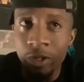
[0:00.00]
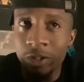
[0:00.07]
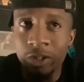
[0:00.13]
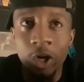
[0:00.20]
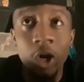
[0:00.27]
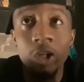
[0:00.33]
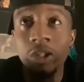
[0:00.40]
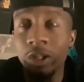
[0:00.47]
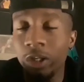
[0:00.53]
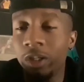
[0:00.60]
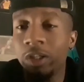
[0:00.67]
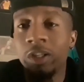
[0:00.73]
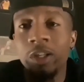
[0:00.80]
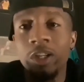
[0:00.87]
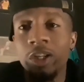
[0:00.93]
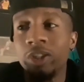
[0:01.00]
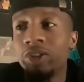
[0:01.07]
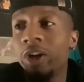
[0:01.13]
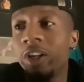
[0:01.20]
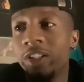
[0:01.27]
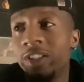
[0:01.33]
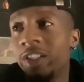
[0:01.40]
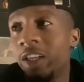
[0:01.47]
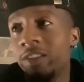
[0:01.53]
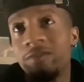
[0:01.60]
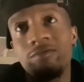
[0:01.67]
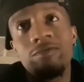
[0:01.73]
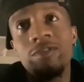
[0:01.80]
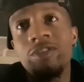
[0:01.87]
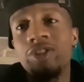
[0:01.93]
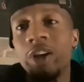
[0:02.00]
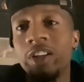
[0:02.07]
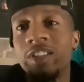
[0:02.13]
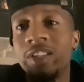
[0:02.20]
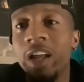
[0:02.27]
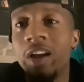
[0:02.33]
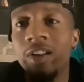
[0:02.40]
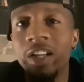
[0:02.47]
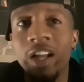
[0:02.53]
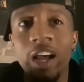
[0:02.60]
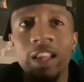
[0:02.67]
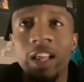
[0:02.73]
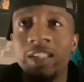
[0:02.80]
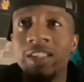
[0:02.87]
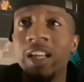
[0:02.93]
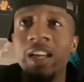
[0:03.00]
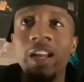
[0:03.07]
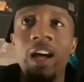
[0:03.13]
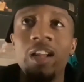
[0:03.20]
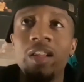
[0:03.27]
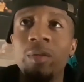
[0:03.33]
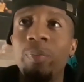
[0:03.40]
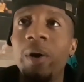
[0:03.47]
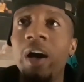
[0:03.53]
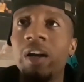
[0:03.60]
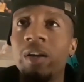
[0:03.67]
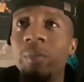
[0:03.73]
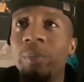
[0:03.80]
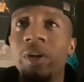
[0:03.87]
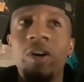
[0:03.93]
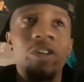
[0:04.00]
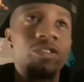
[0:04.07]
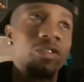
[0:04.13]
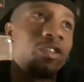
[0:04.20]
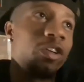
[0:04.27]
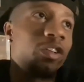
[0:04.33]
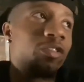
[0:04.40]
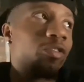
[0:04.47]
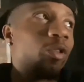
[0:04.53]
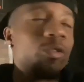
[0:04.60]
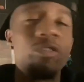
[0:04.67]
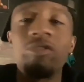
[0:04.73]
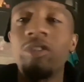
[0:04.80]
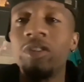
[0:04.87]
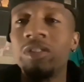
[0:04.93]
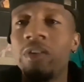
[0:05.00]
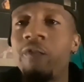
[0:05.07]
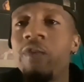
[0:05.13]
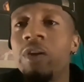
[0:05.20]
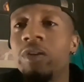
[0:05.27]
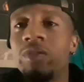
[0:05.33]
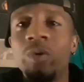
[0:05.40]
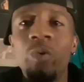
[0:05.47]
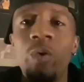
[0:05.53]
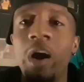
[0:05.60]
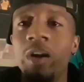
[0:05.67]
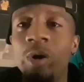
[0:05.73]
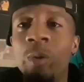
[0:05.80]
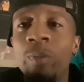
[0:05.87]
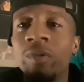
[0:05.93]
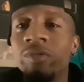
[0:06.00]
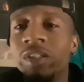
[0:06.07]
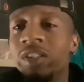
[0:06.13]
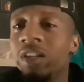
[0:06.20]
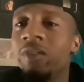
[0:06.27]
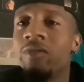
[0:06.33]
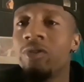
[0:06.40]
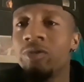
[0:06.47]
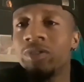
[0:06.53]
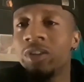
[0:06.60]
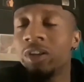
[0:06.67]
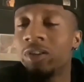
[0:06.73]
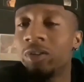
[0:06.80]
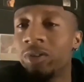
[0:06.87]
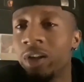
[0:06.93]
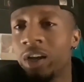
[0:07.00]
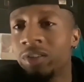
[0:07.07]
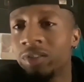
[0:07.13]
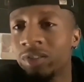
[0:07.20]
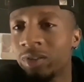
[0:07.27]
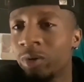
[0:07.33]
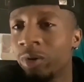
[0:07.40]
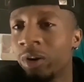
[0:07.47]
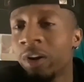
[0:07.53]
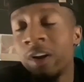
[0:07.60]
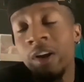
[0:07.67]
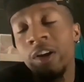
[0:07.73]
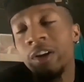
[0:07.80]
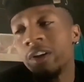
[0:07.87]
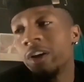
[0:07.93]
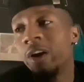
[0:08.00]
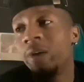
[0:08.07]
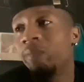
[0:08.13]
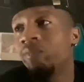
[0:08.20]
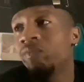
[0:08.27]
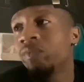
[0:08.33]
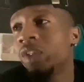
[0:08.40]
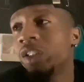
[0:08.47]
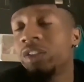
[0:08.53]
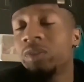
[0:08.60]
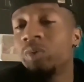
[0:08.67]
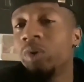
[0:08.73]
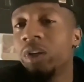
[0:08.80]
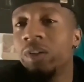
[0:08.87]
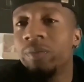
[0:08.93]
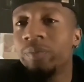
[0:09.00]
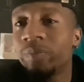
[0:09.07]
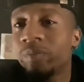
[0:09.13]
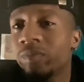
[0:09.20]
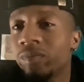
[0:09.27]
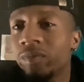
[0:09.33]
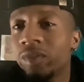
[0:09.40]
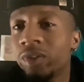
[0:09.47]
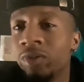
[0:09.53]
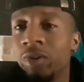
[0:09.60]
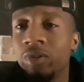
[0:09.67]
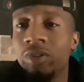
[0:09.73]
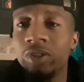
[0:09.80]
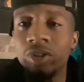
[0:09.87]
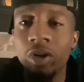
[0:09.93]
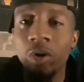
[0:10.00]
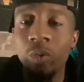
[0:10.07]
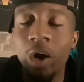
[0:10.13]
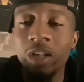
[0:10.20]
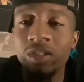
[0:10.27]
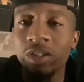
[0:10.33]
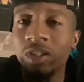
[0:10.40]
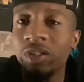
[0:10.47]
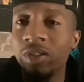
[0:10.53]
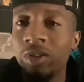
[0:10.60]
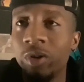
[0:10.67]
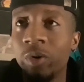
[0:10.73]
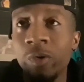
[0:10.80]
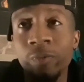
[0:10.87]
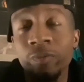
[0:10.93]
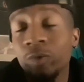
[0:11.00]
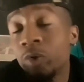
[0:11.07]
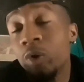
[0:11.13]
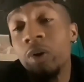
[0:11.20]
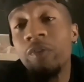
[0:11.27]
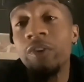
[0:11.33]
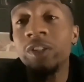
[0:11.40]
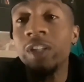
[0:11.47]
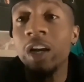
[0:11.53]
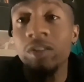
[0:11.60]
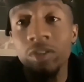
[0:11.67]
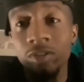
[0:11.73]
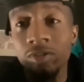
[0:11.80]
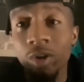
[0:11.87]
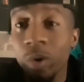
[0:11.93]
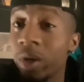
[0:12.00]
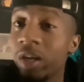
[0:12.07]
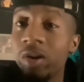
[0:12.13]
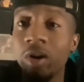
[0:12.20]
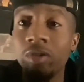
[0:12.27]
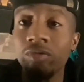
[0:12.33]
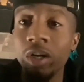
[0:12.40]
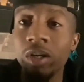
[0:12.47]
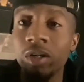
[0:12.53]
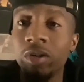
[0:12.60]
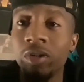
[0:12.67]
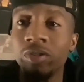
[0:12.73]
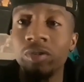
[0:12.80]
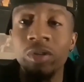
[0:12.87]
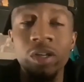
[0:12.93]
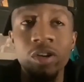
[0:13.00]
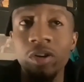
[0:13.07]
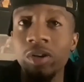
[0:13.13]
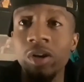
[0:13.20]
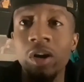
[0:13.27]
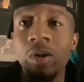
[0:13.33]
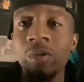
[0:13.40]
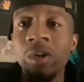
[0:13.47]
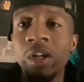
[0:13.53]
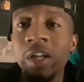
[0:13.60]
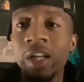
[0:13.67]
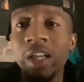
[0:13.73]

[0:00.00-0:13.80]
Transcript: It's hard to try to chase down a guy that's getting out of the pocket, but also going to throw it across the field to a wide open receiver who's going to go down and score. This is what Deshaun Watson can do. Or if he's not going to throw, he's going to run it on you. He's going to go.